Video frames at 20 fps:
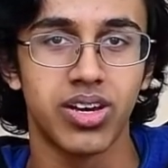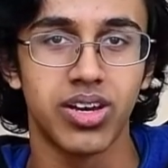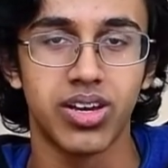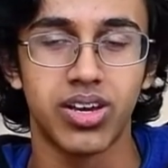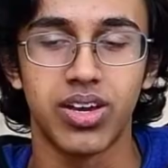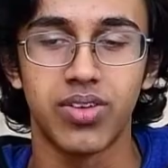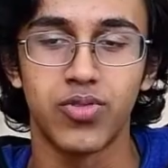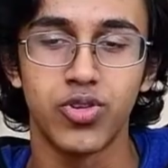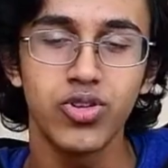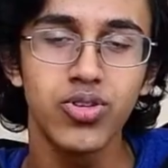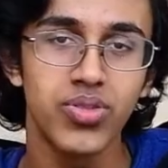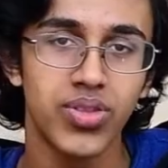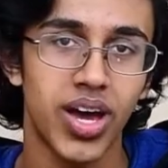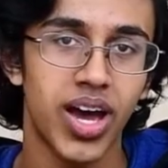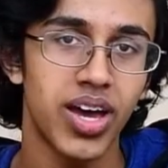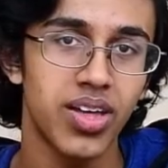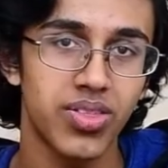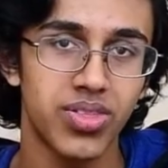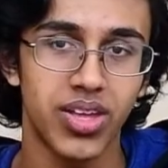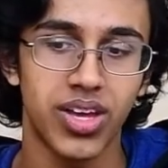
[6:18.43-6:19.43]
if you do
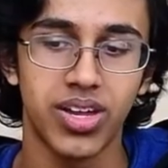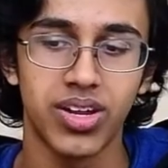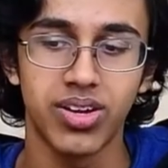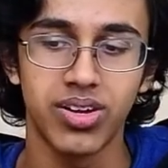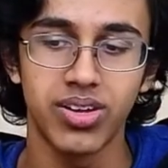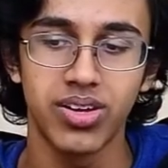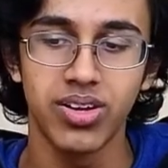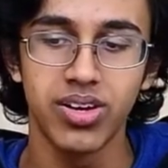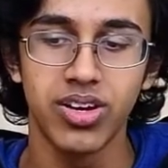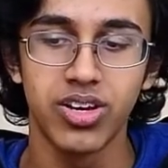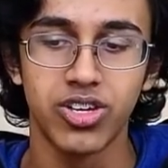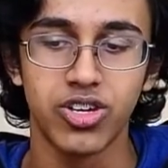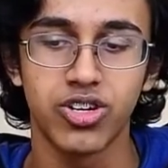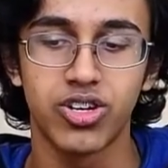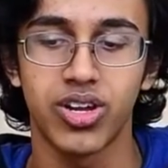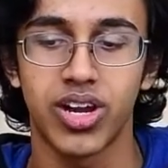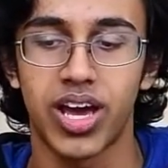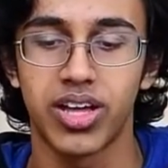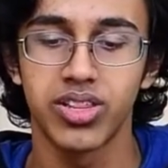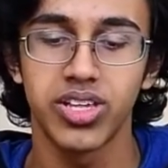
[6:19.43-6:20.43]
that, then you could
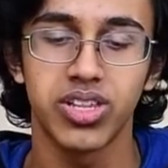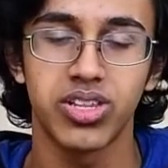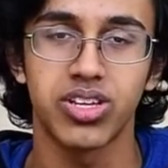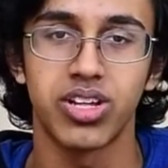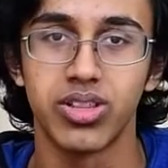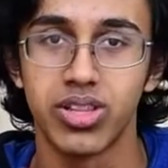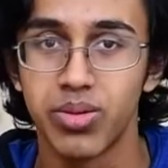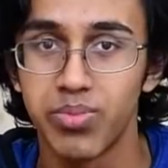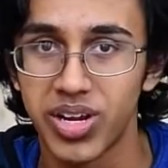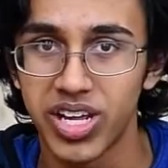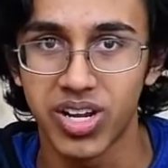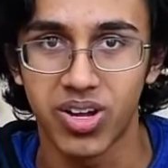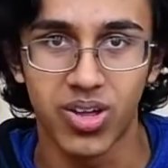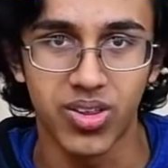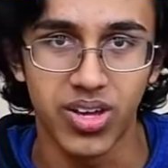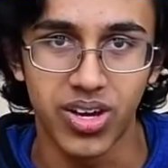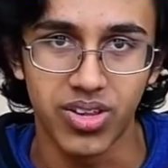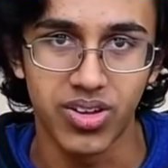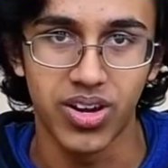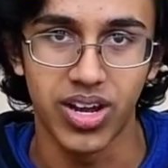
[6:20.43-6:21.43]
at least eliminate all the
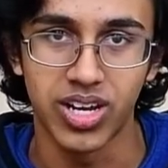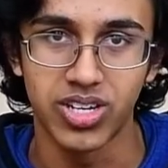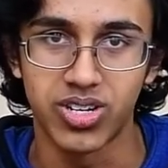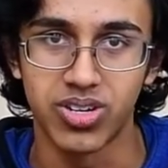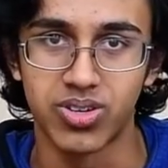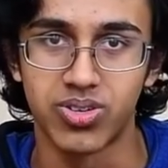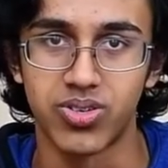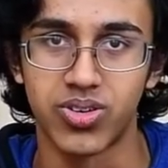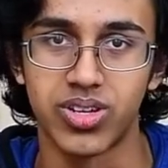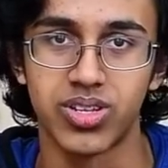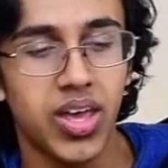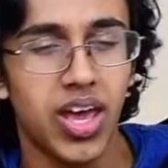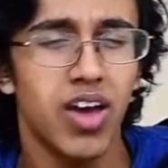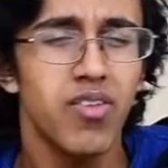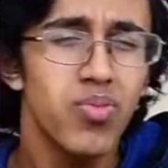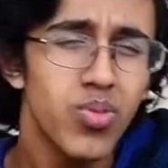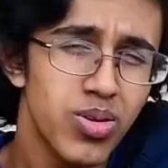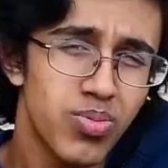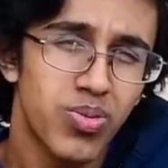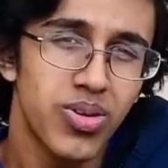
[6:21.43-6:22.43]
other answer choices. I
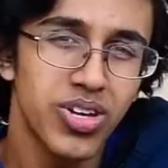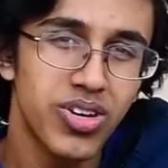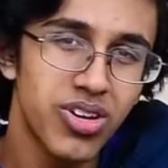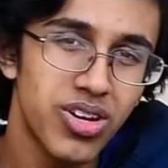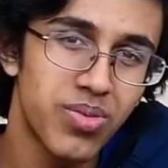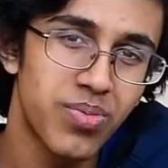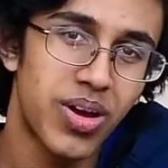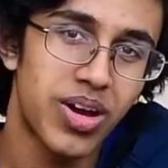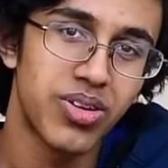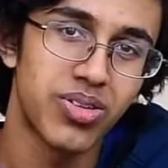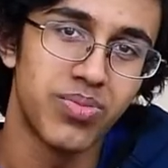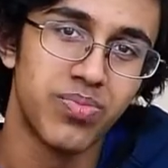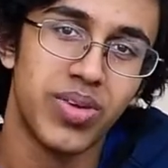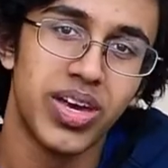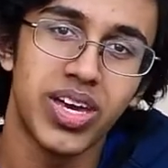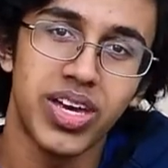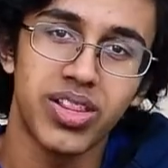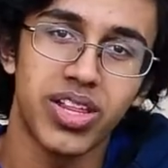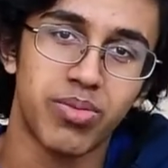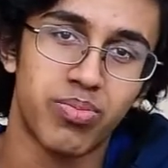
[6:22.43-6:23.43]
sound pretty good about
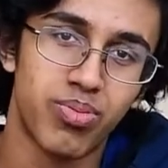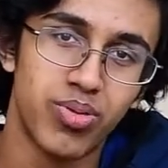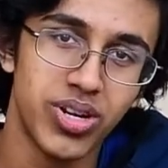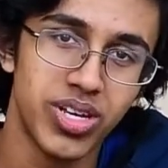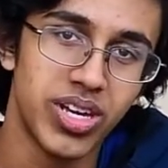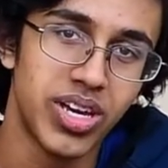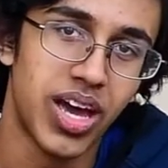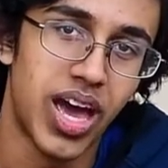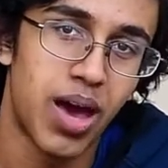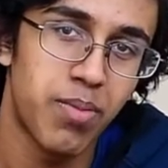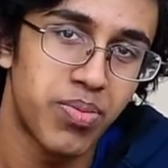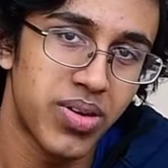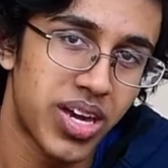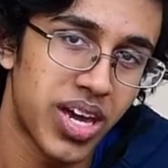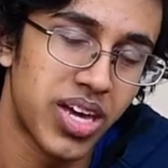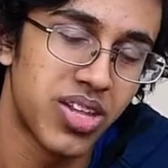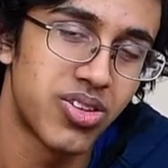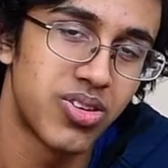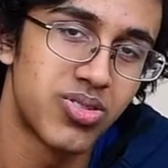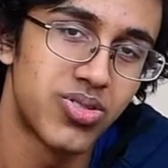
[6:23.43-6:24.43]
making like pretty epic
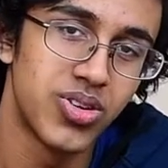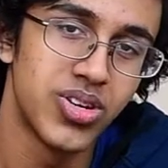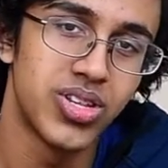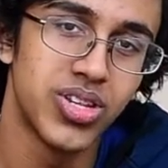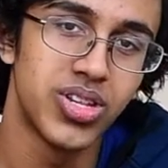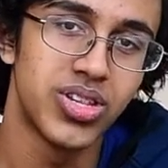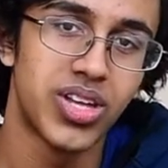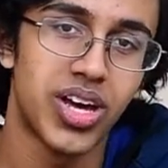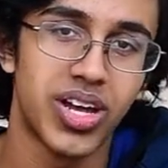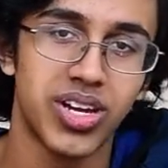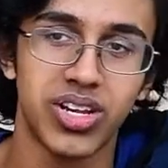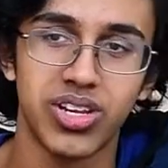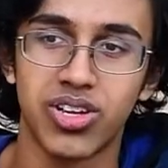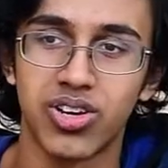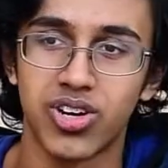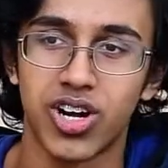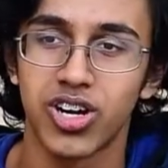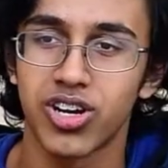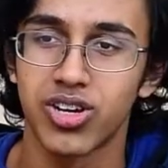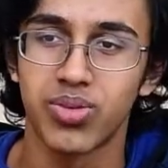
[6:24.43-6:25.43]
answer choices that you're
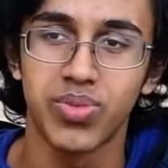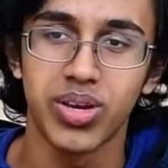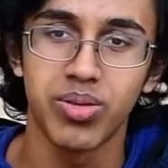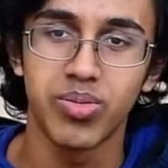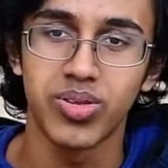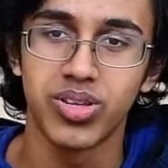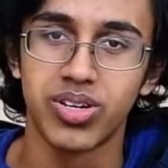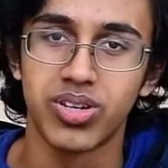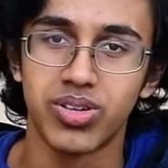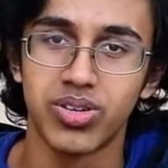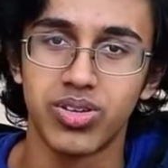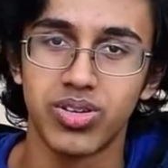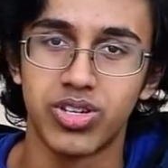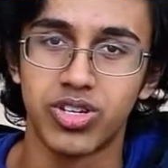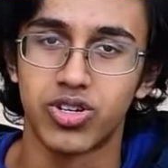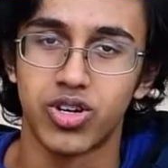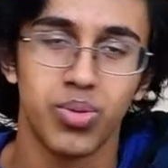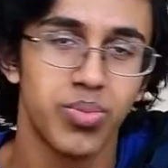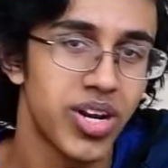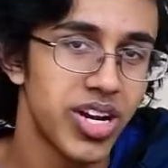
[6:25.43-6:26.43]
not going to be able to
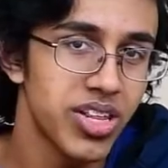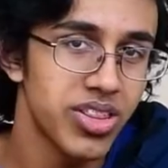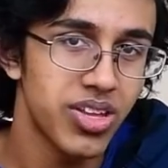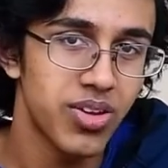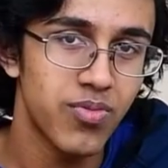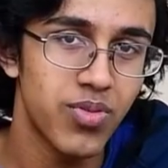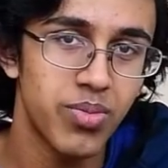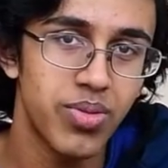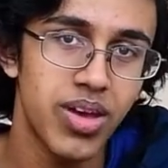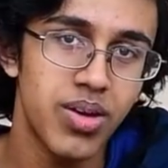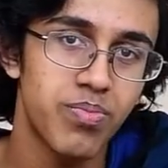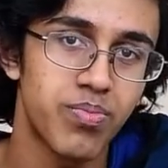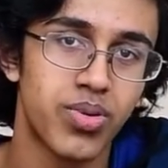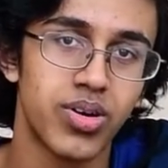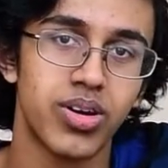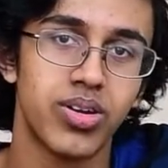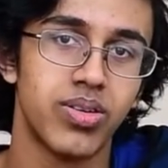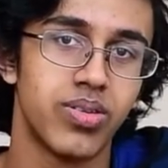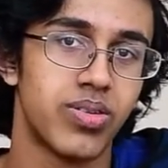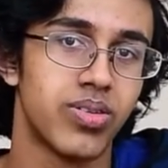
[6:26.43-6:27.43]
determine anything from that,
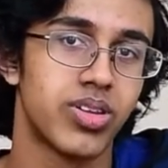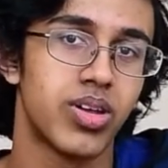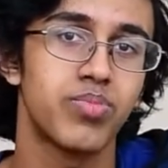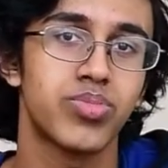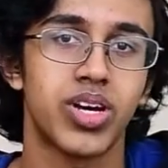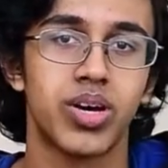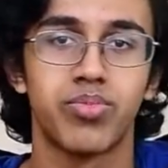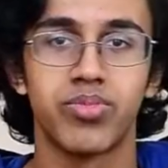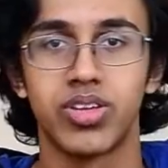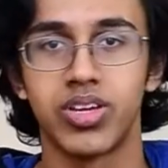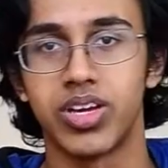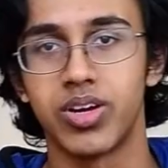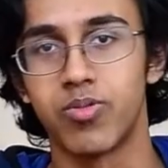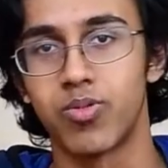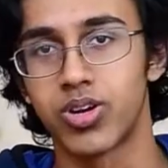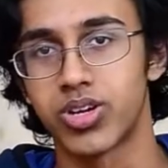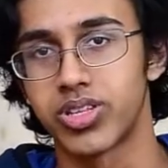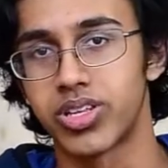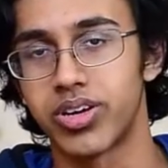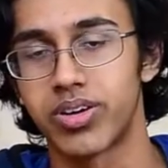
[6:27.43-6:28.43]
but sometimes it
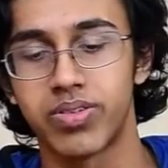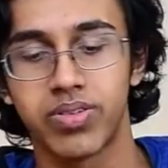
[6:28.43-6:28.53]
works out.